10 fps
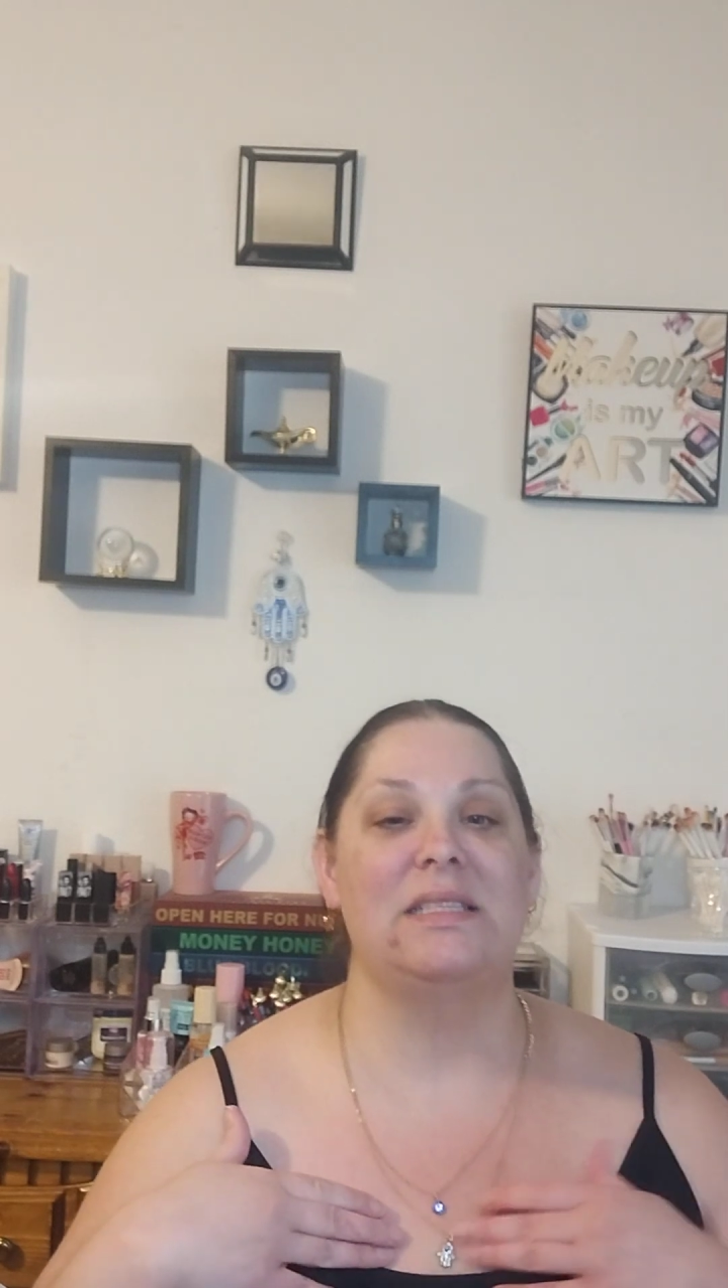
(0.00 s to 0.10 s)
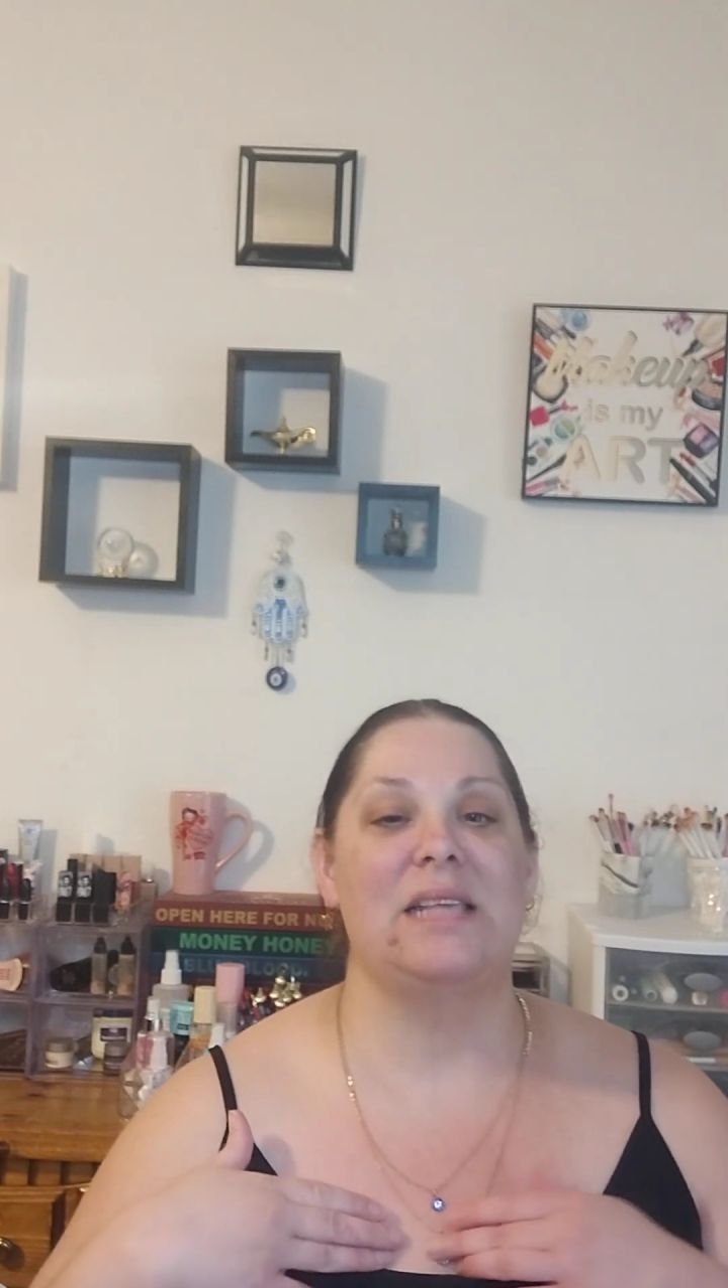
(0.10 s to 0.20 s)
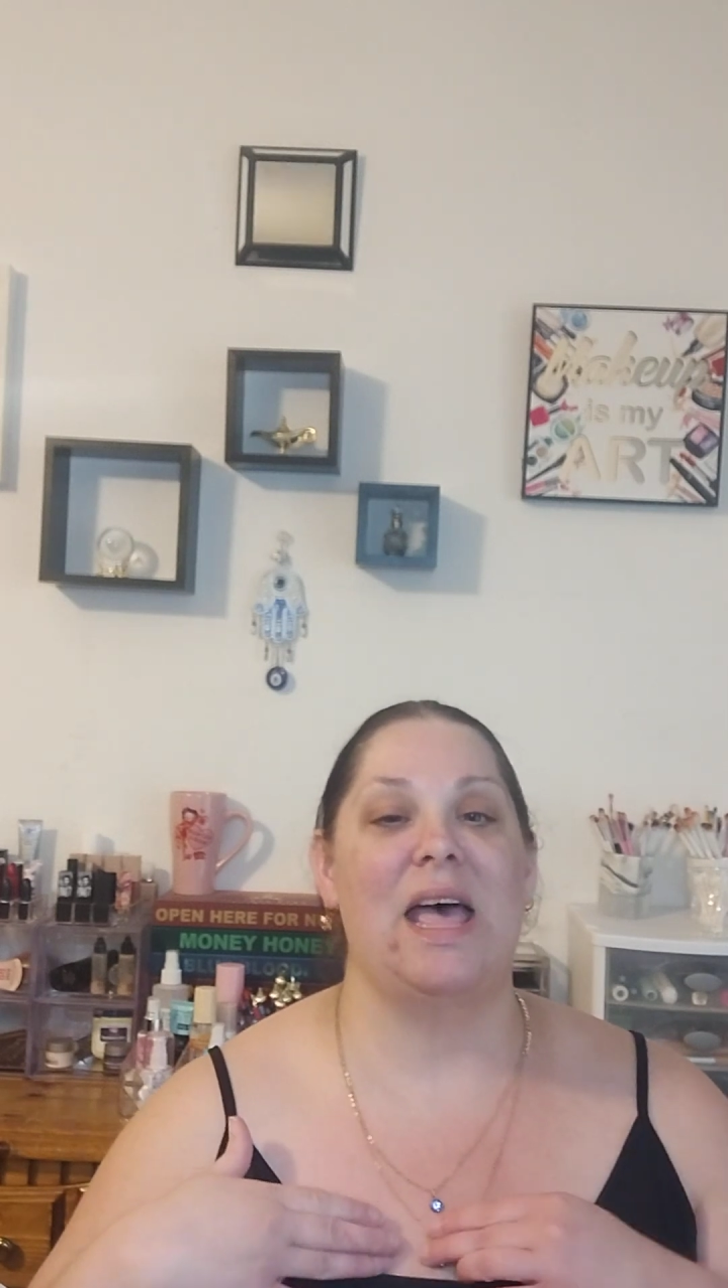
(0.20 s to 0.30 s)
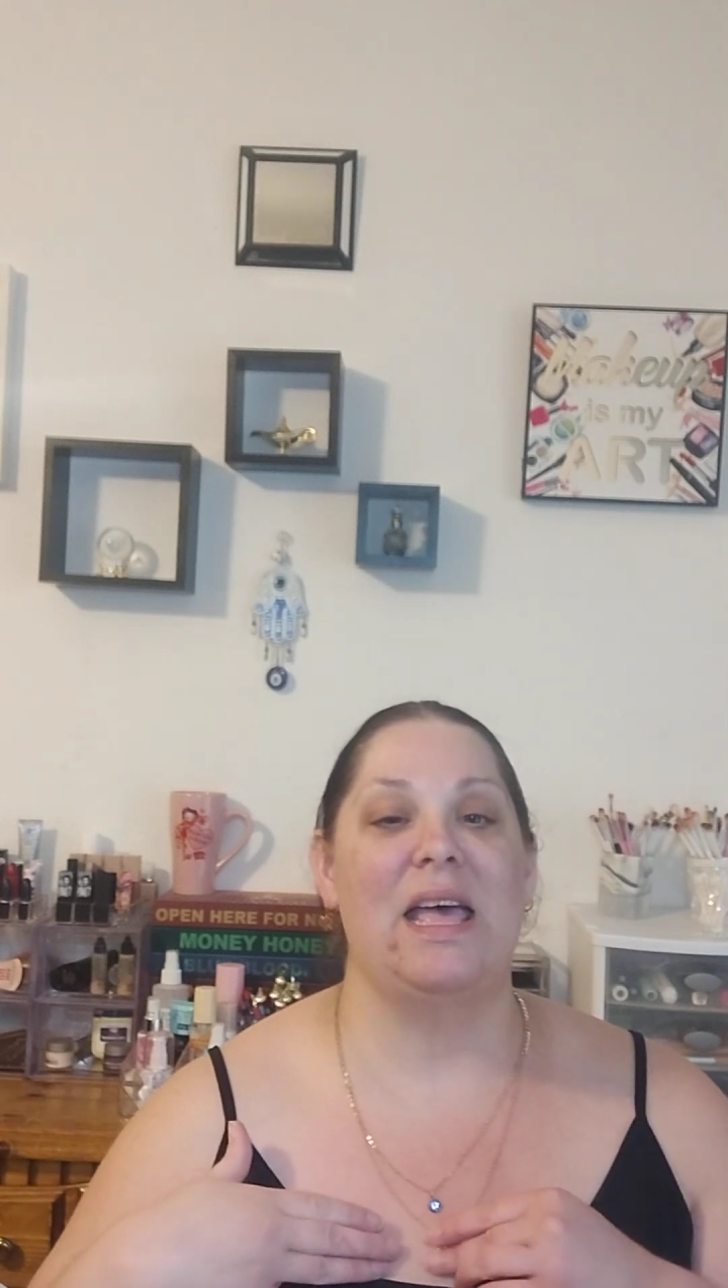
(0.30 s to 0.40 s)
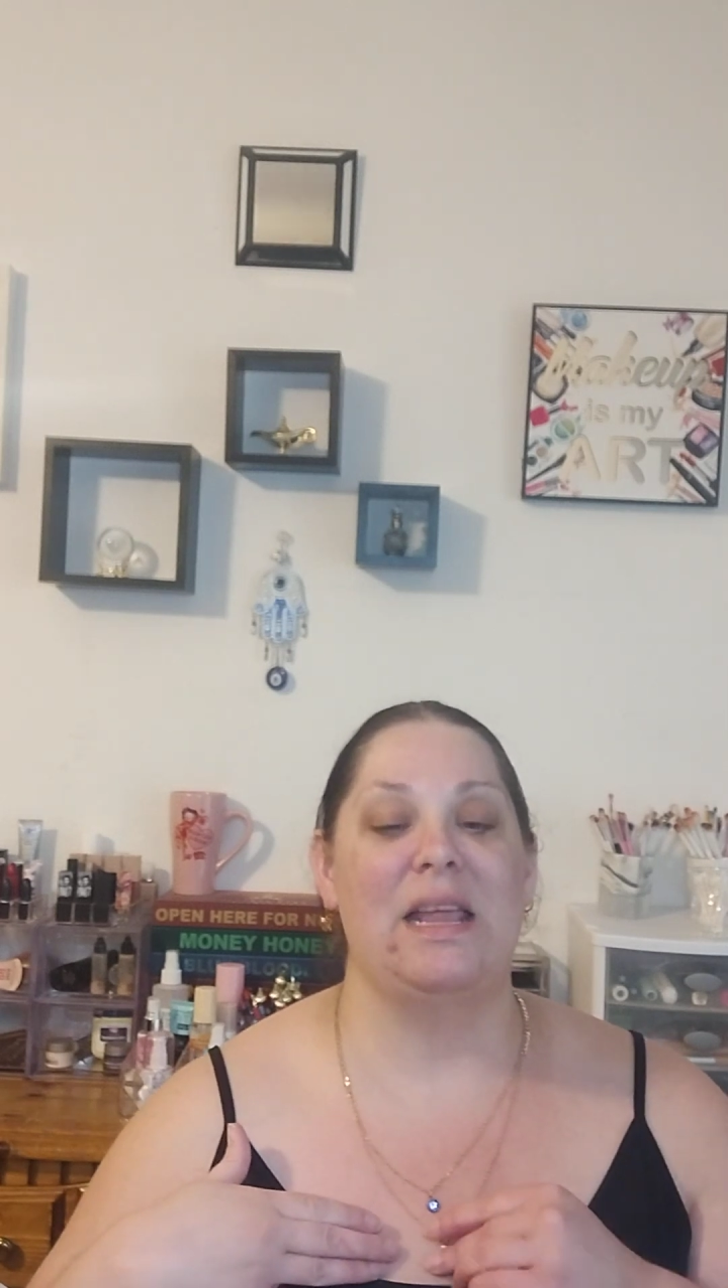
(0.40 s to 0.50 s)

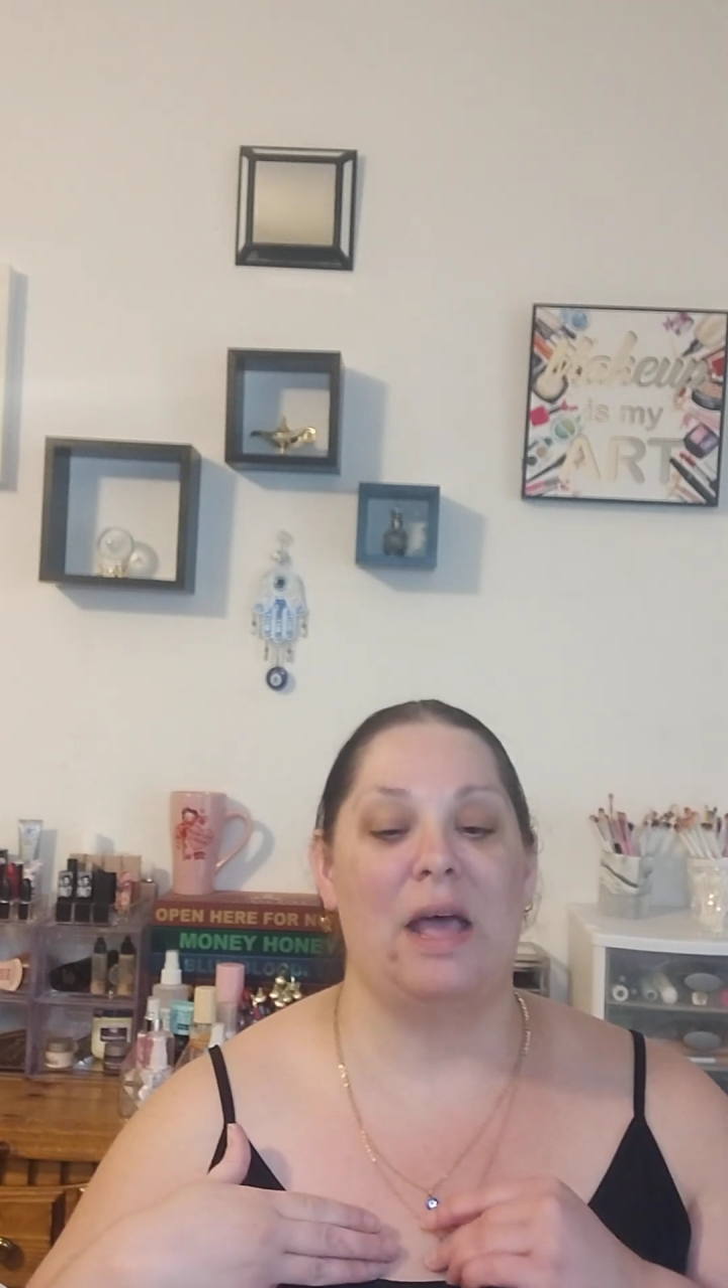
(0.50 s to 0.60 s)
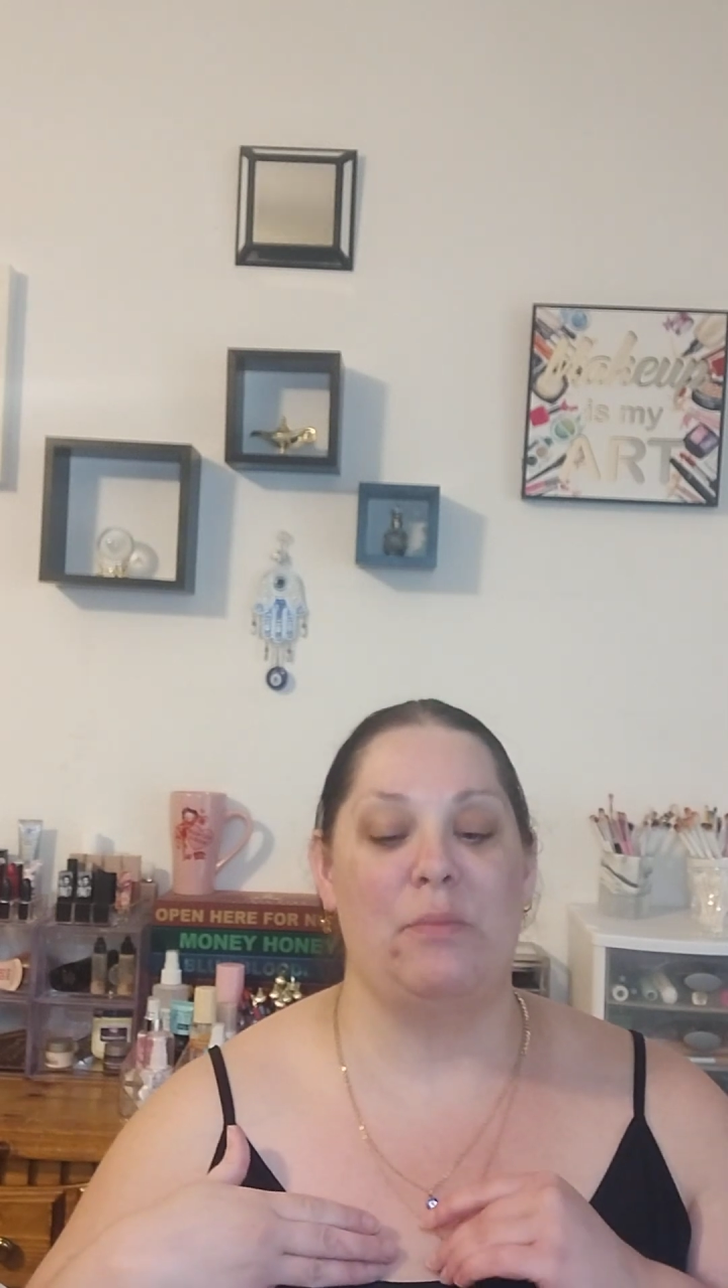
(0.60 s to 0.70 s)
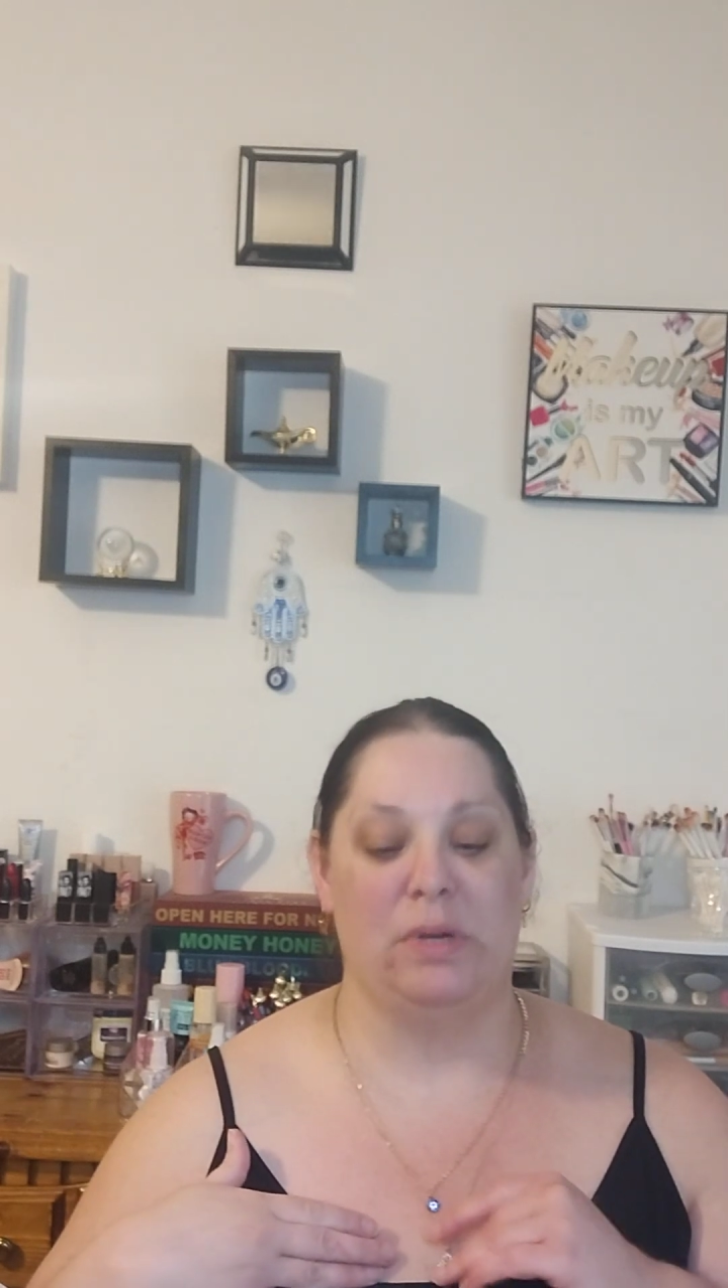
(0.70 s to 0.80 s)
set,